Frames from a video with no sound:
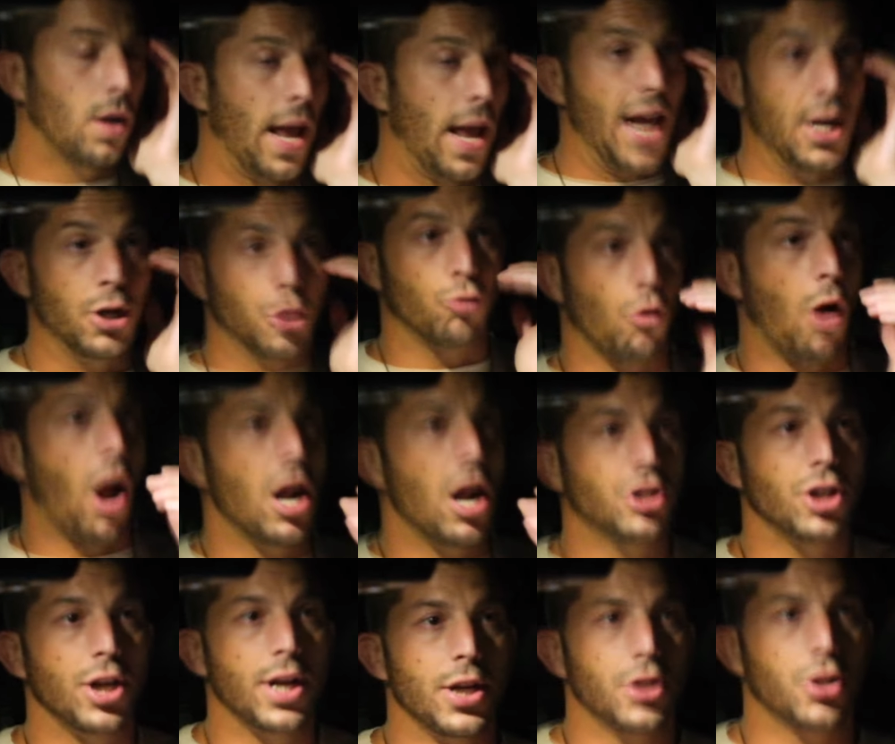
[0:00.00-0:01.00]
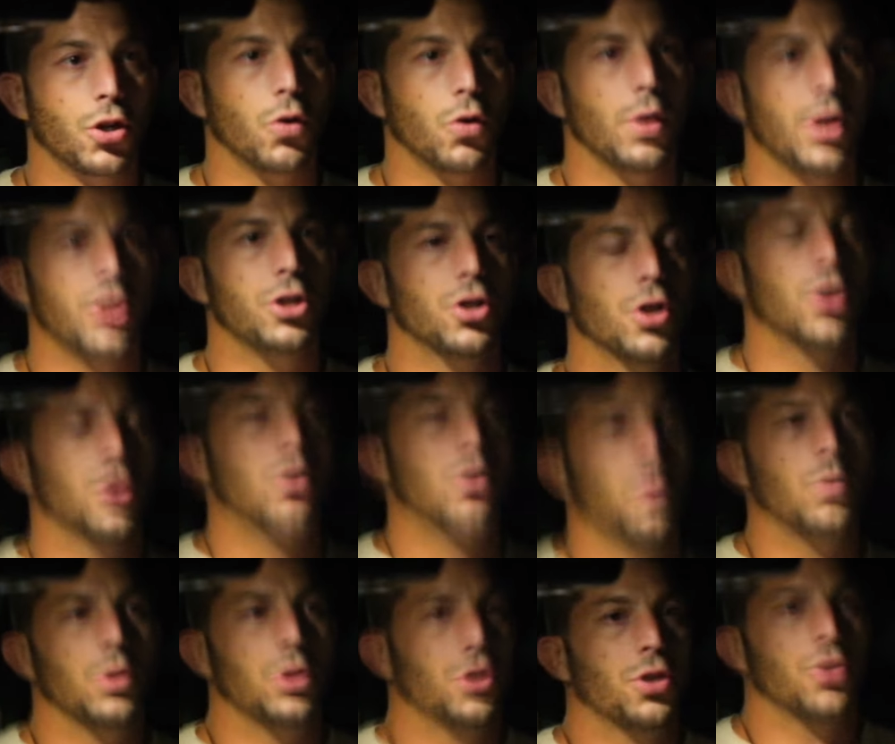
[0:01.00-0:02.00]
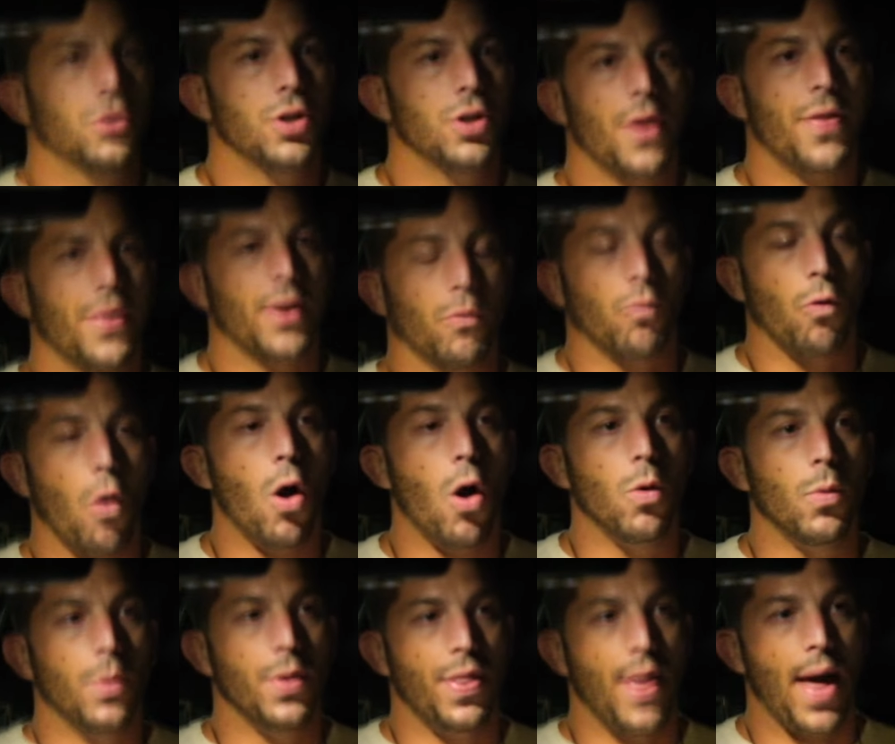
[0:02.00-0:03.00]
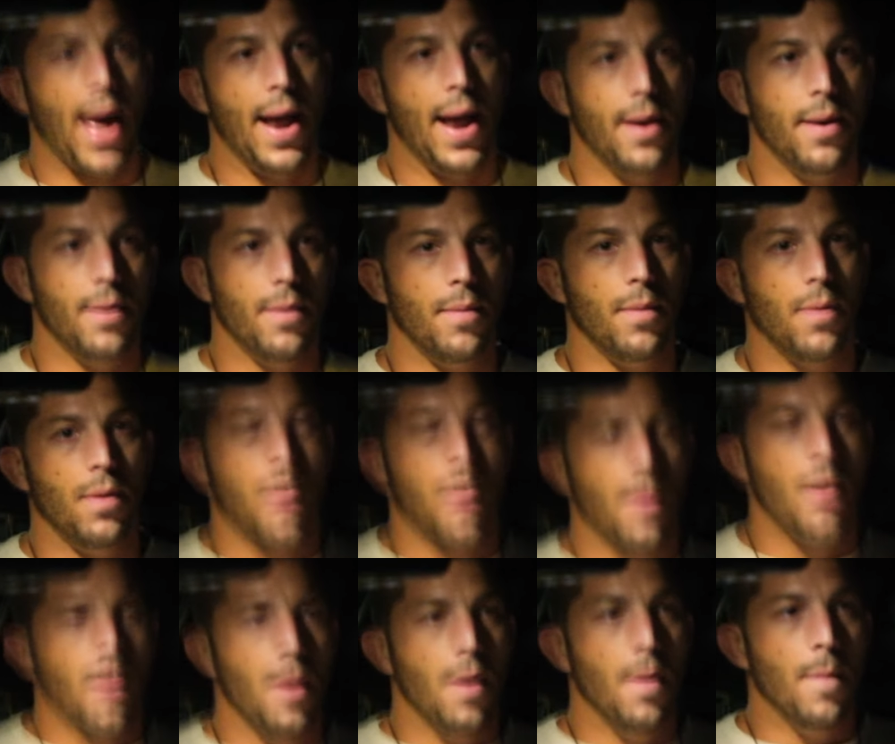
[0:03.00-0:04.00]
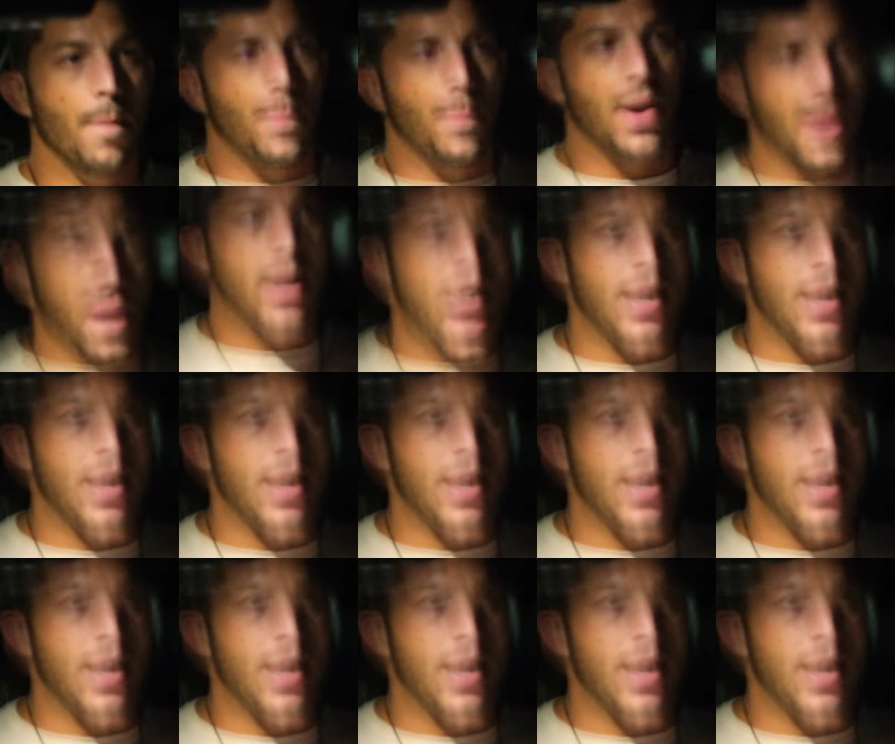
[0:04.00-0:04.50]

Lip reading: androgynous creature, which there's nothing wrong with that, but